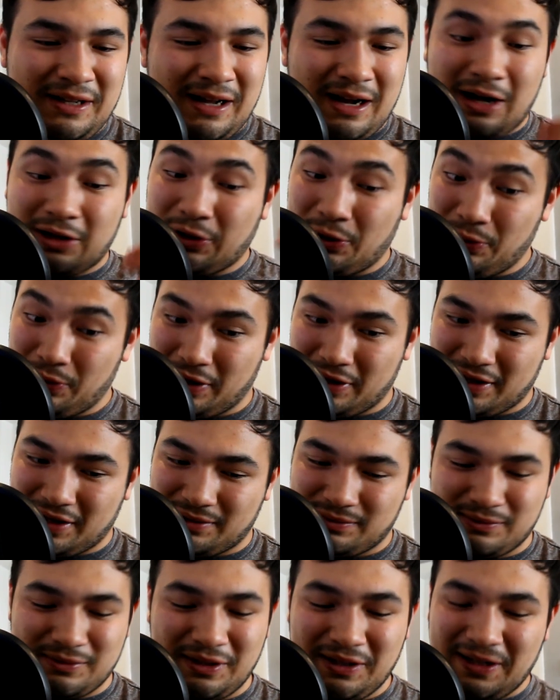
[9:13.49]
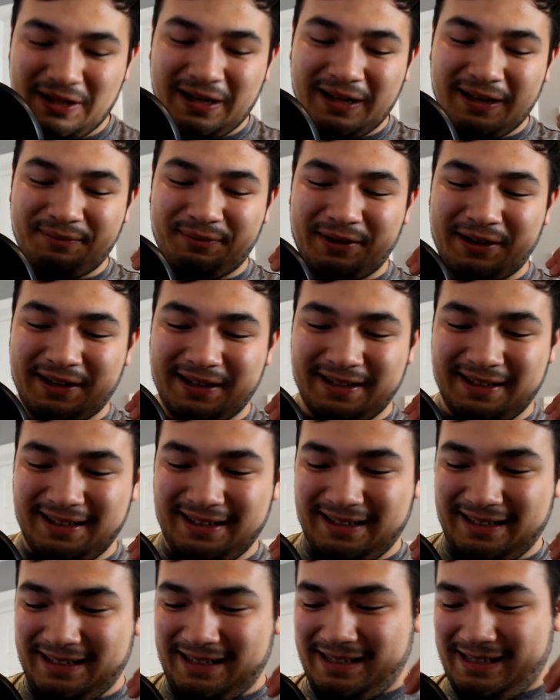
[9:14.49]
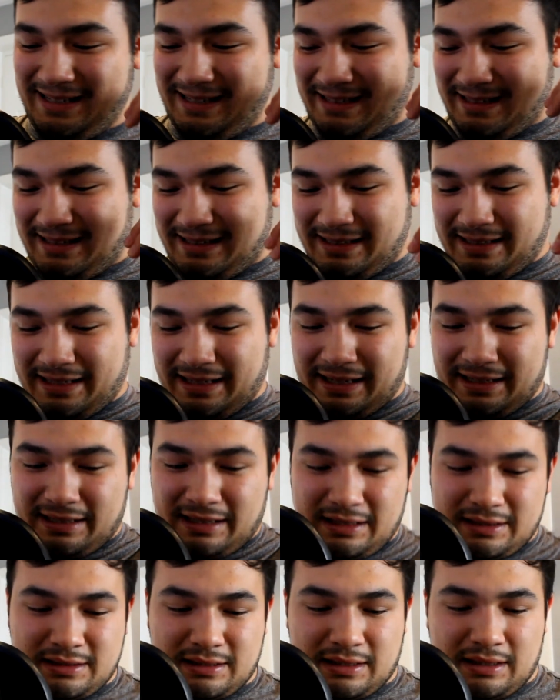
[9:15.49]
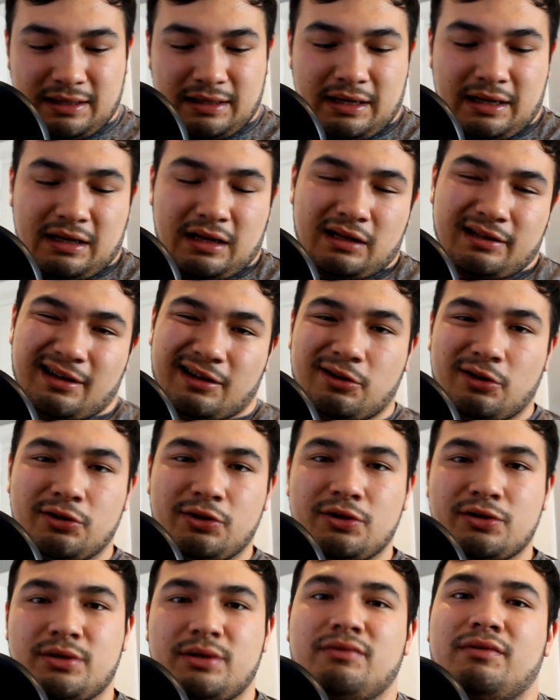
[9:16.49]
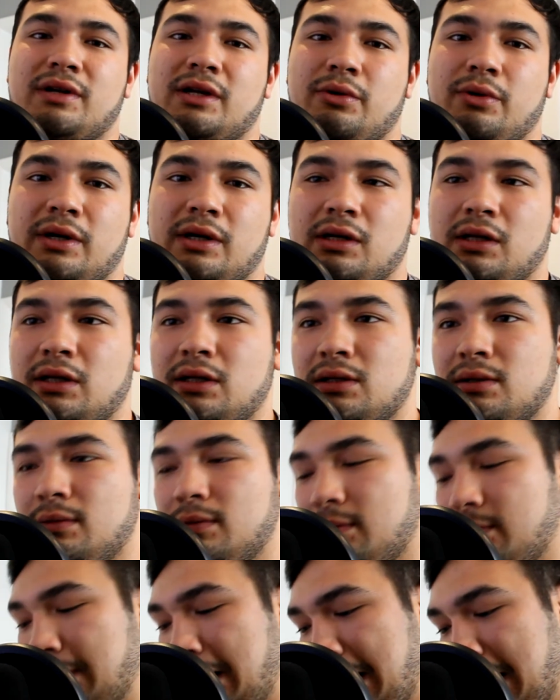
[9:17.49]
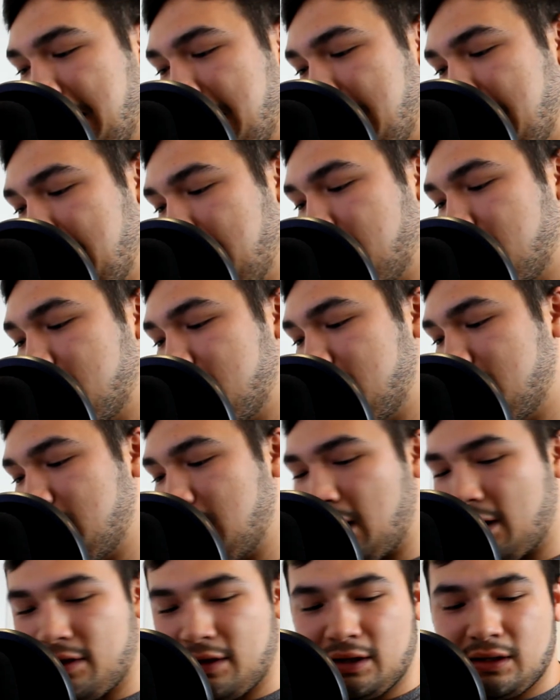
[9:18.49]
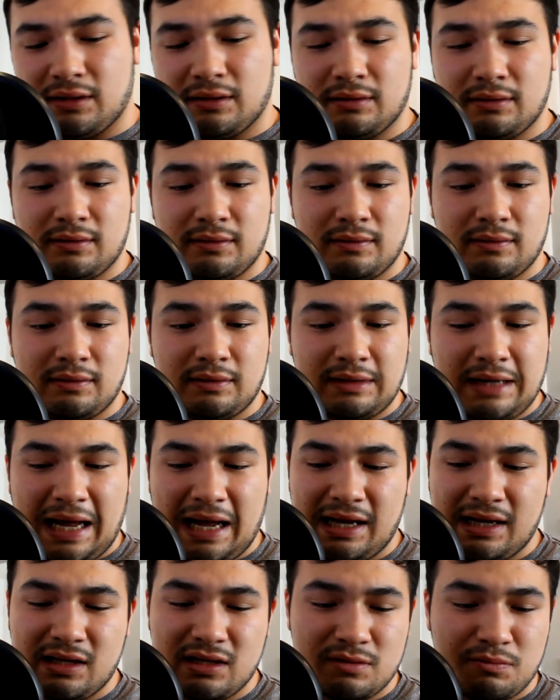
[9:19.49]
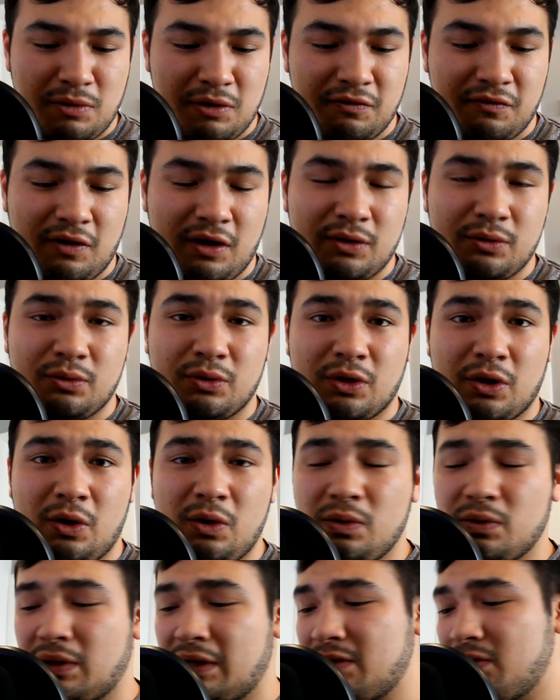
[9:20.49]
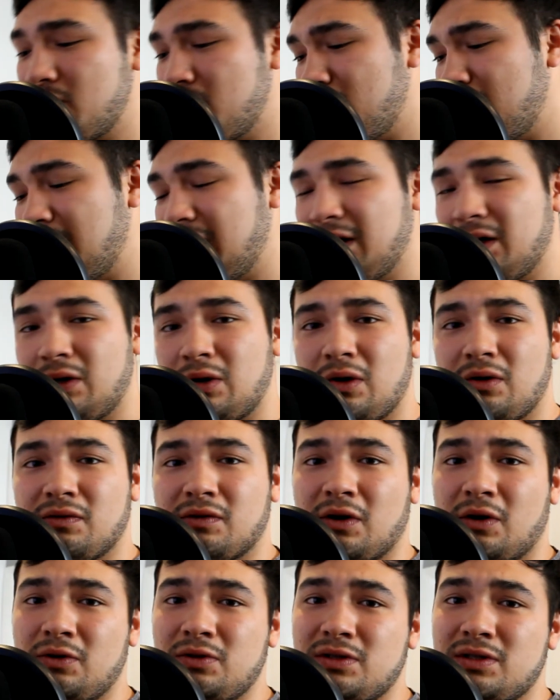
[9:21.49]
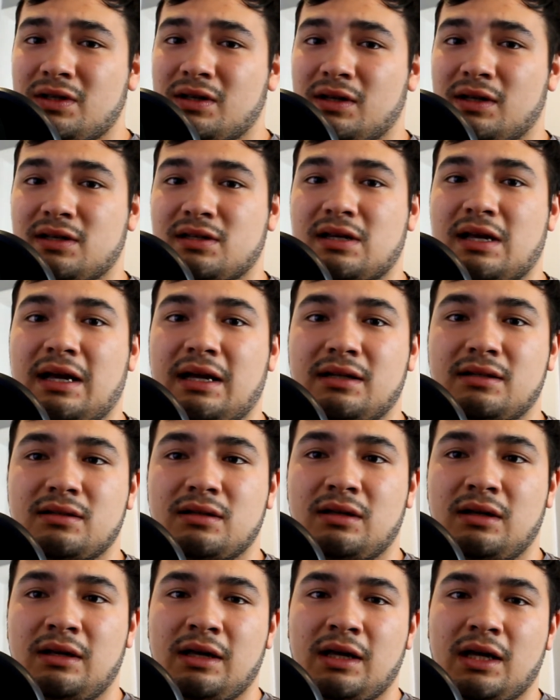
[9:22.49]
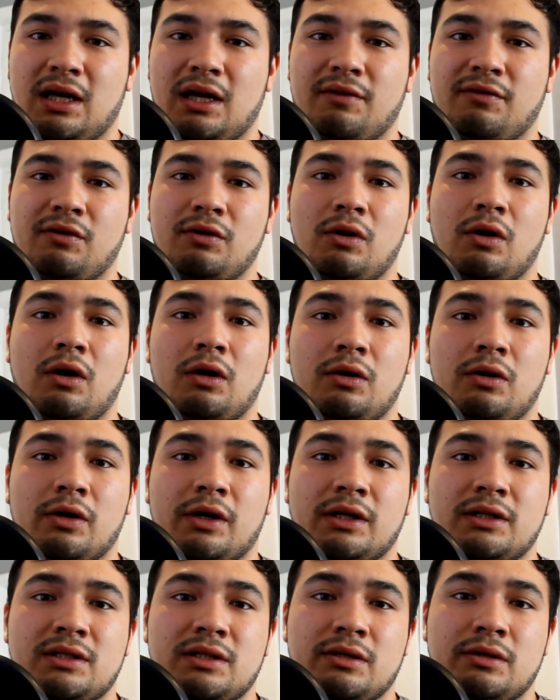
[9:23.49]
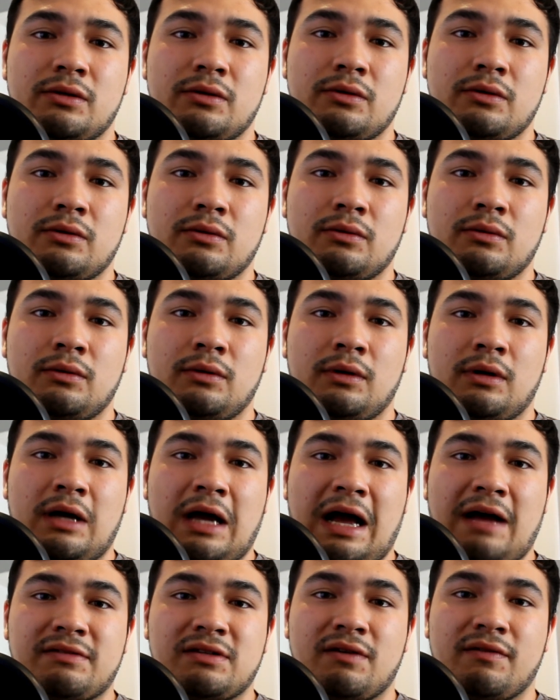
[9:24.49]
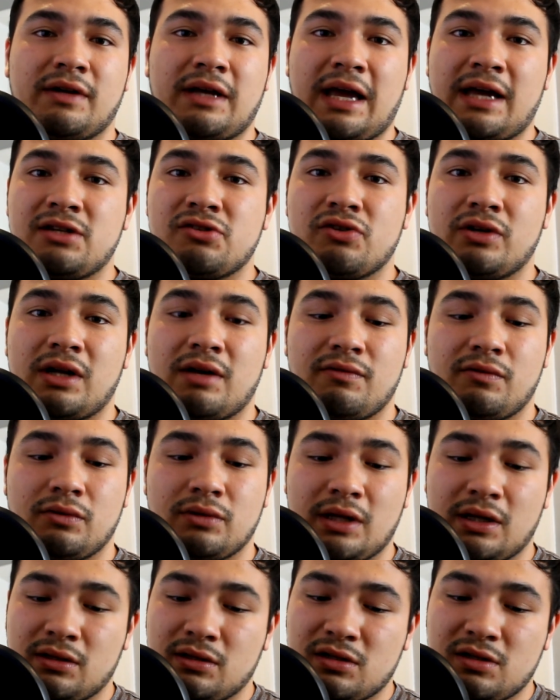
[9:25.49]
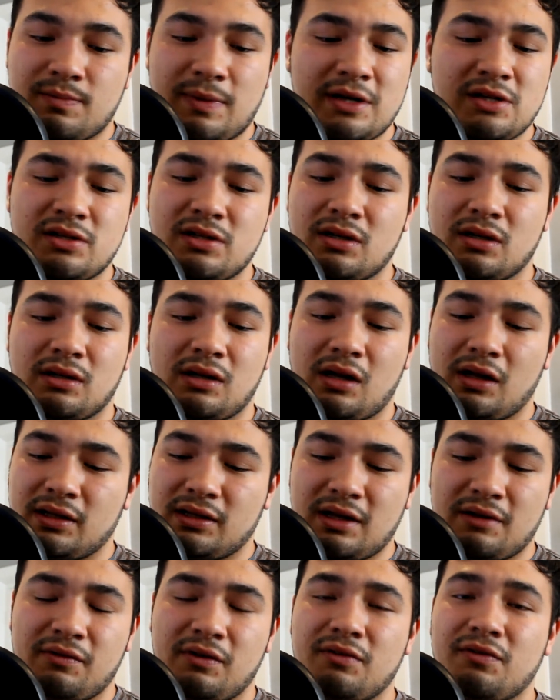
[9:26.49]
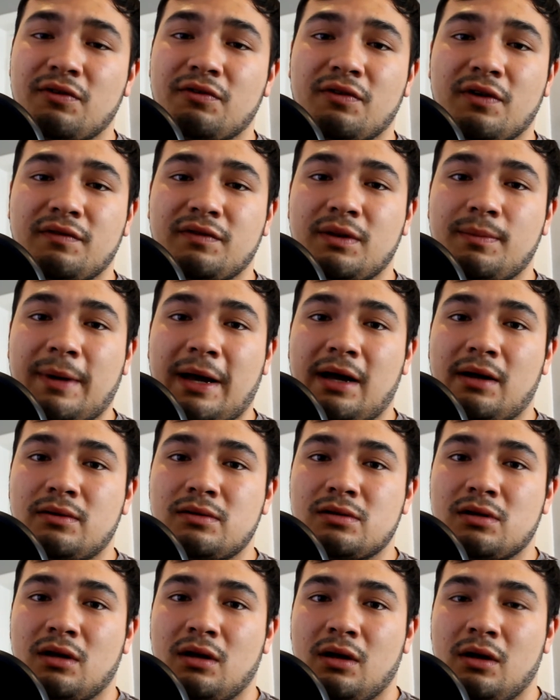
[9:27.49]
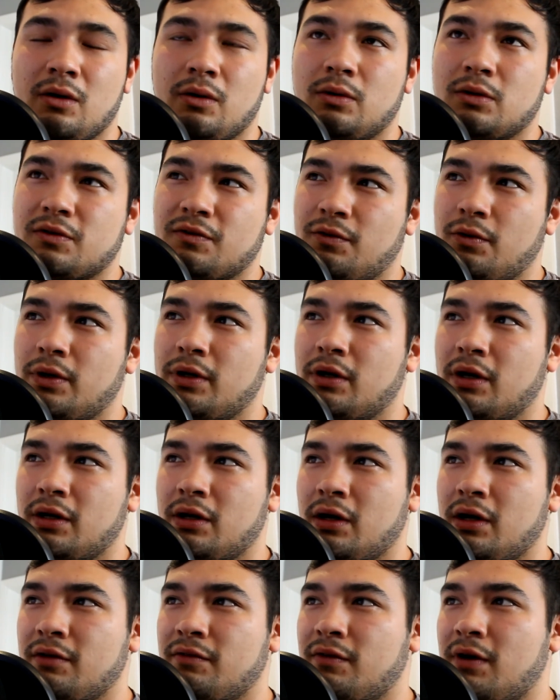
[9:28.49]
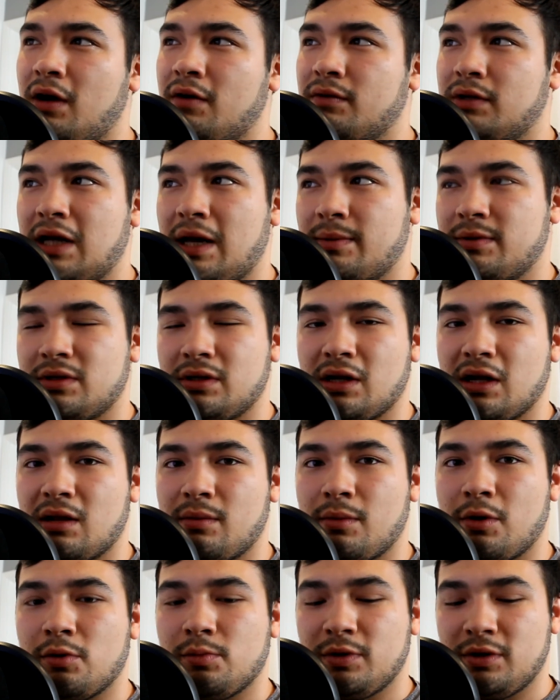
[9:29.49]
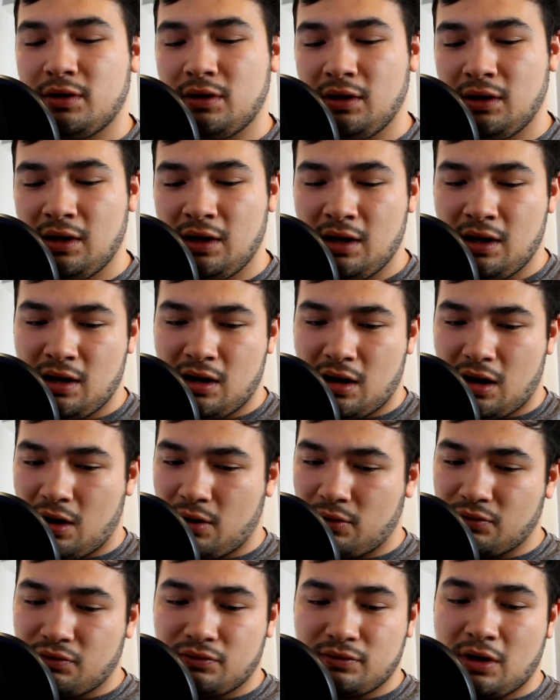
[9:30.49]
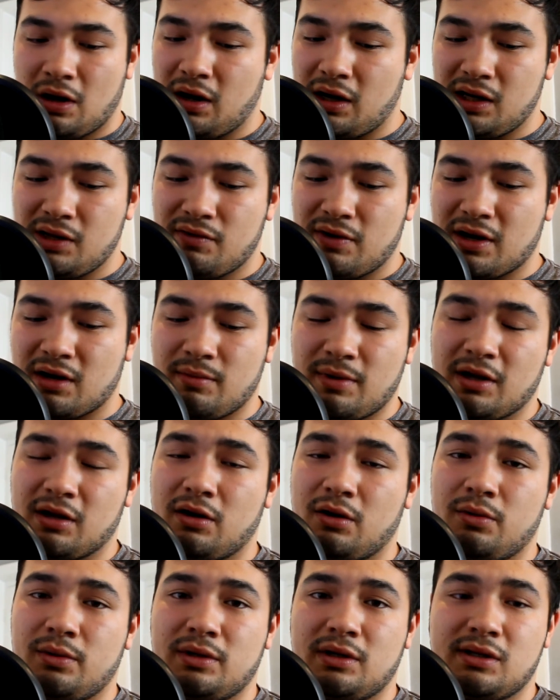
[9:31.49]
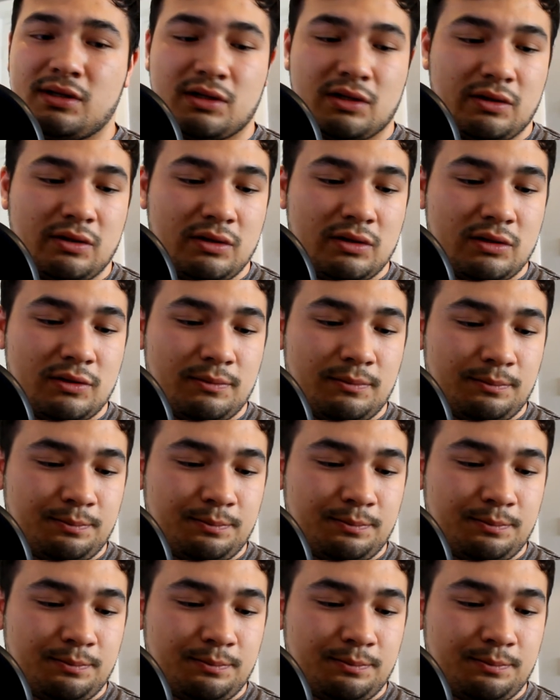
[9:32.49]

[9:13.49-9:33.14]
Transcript: I don't like that. But it does. I got used to it really quickly, and I think that is my final con. There's not really a lot of cons to this, and if you lot are looking to have something entry level, then especially definitely for £50, was $49.95 on Amazon at the moment. I would highly recommend go with this because